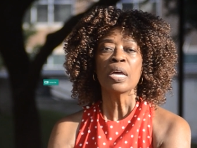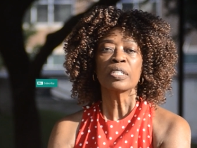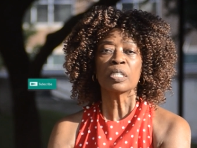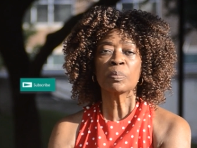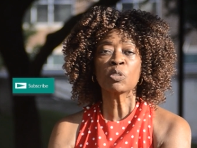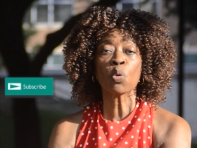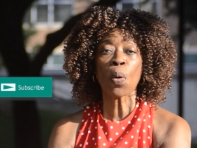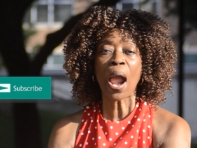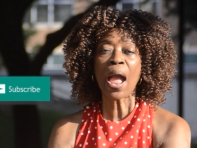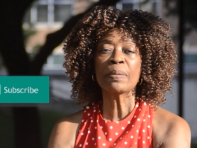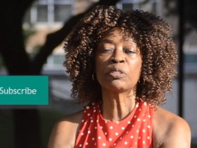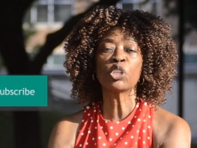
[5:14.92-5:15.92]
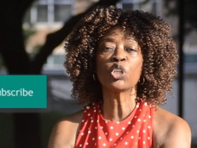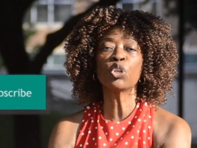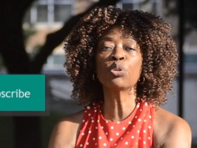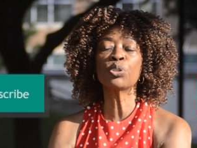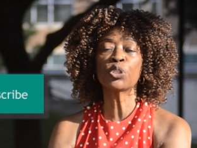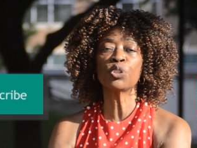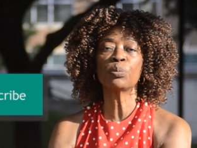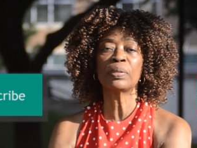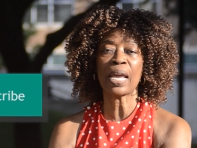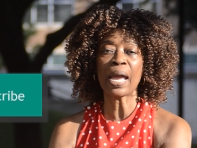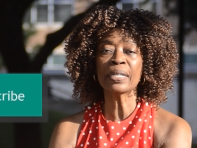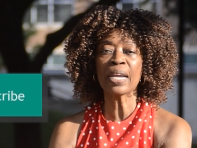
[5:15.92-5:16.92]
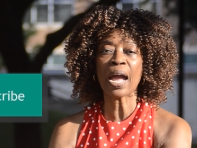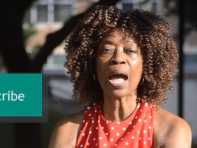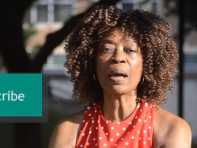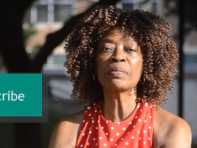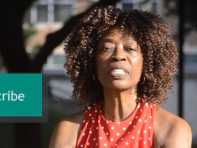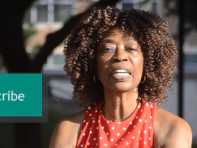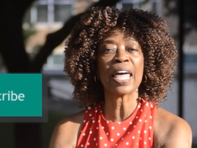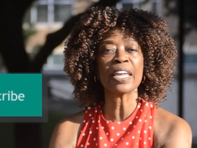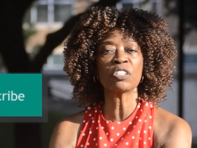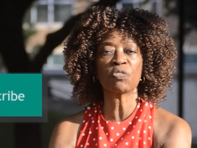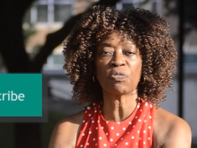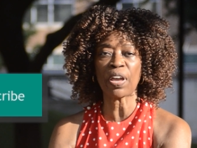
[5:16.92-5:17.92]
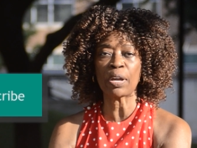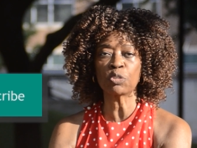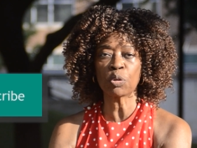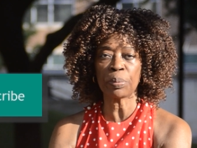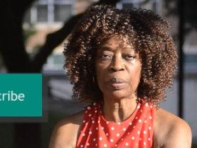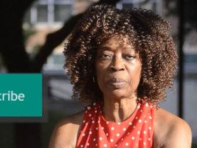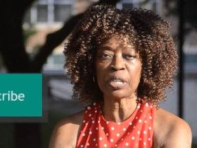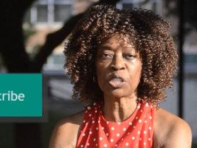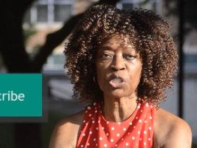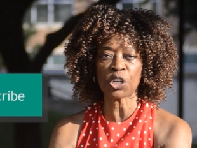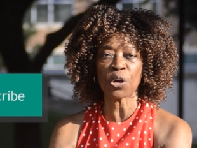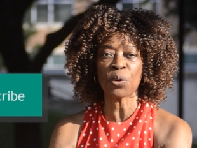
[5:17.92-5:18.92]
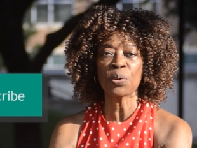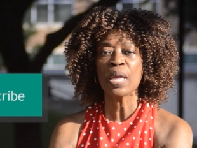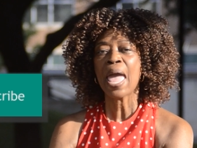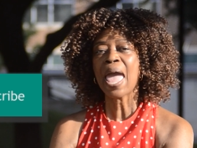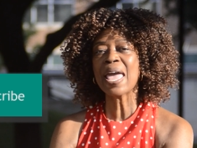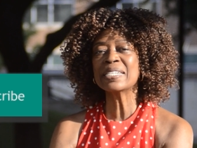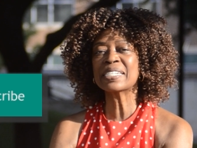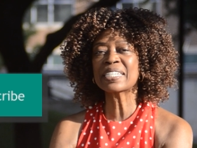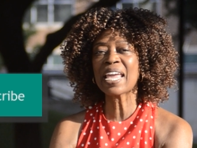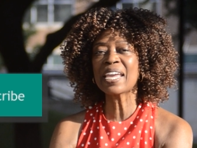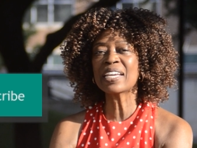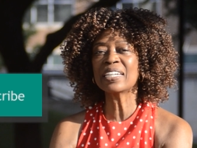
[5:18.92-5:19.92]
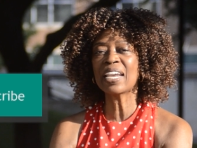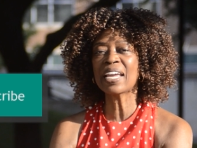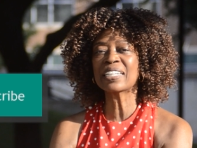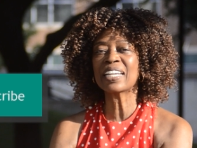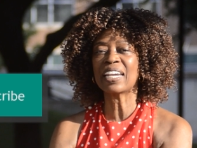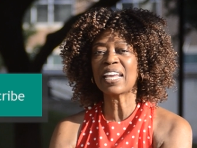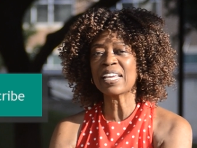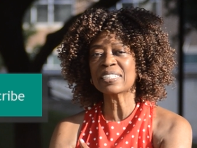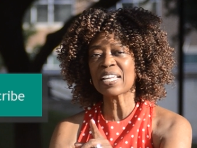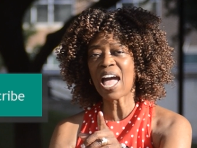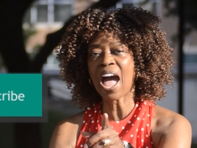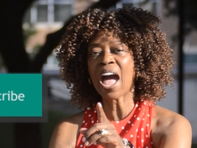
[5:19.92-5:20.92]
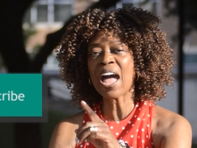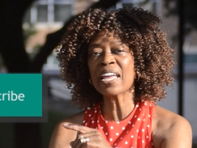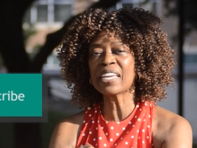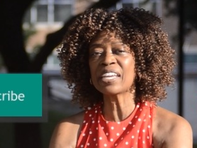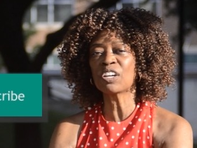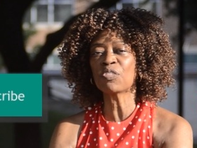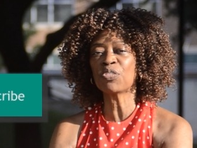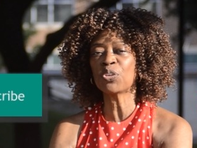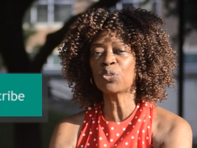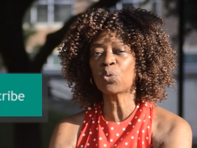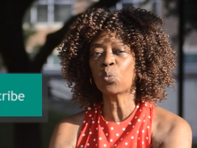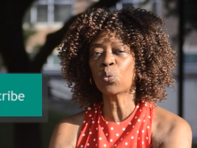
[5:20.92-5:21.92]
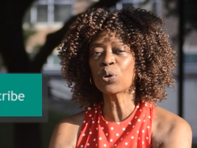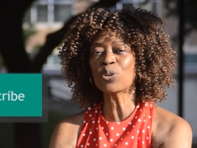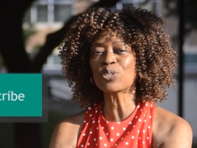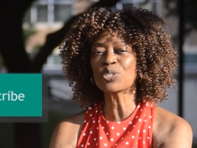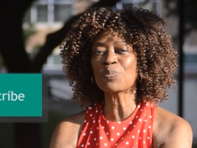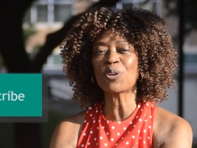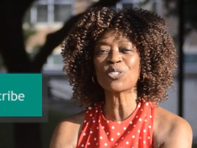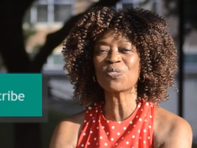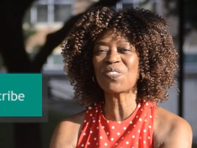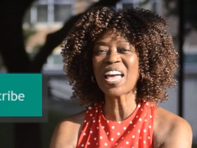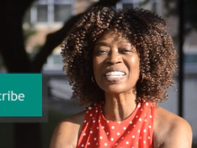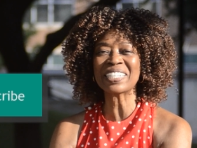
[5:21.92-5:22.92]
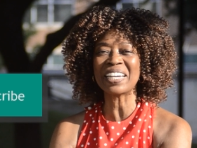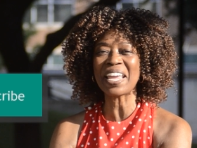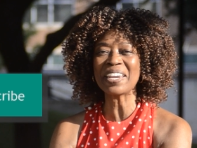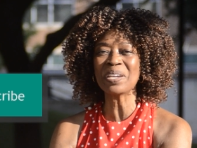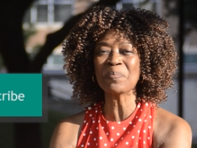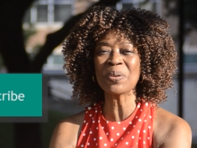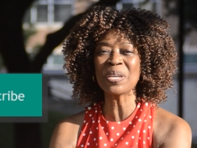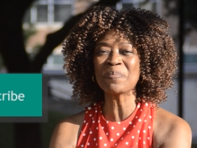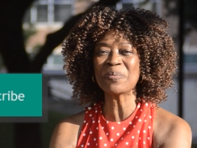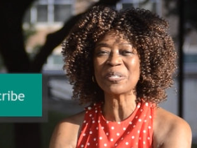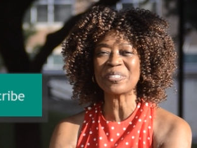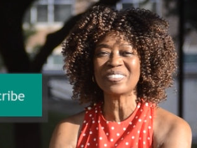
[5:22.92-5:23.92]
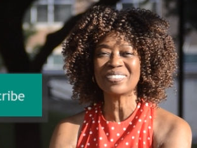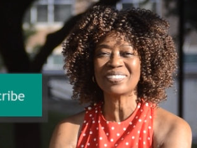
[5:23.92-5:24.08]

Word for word: Subscribe to youtube.com slash Show and stay connected as I interview the world's most fascinating people.